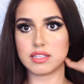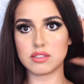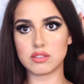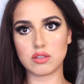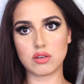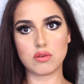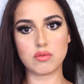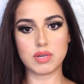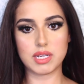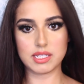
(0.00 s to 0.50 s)

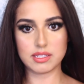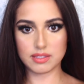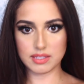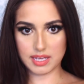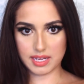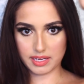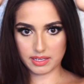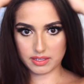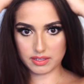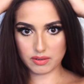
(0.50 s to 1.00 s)
It's always
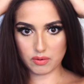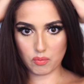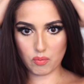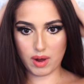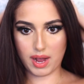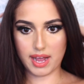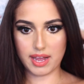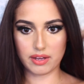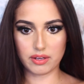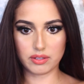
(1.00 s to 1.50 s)
like
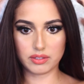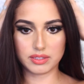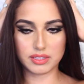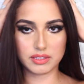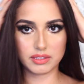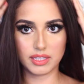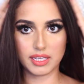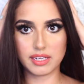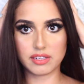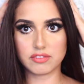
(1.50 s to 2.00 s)
wild
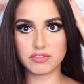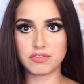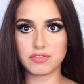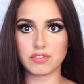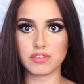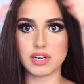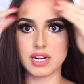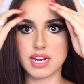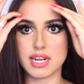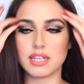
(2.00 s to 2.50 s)
and like
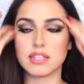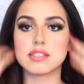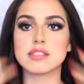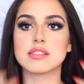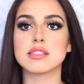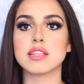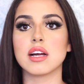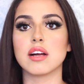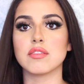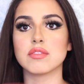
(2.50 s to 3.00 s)
free and
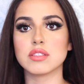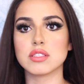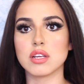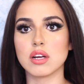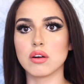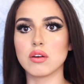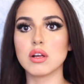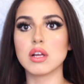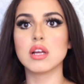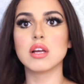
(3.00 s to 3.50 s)
stuff,
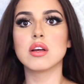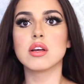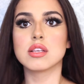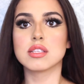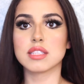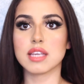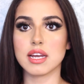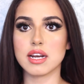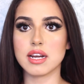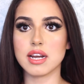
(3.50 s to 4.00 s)
so
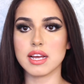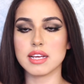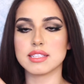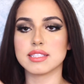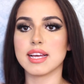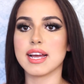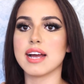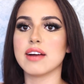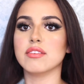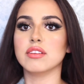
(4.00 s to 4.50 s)
it's kind of nice
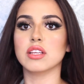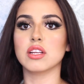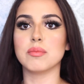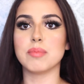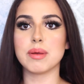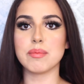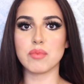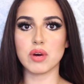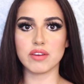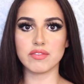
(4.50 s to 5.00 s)
to have a
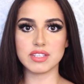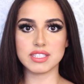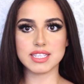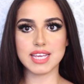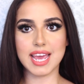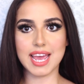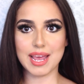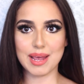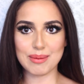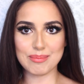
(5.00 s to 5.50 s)
little bit more of a
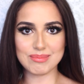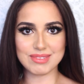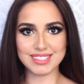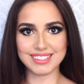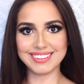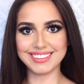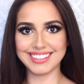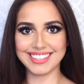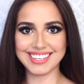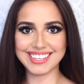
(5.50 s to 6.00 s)
tamed
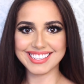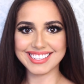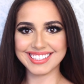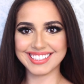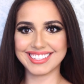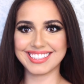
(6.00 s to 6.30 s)
look.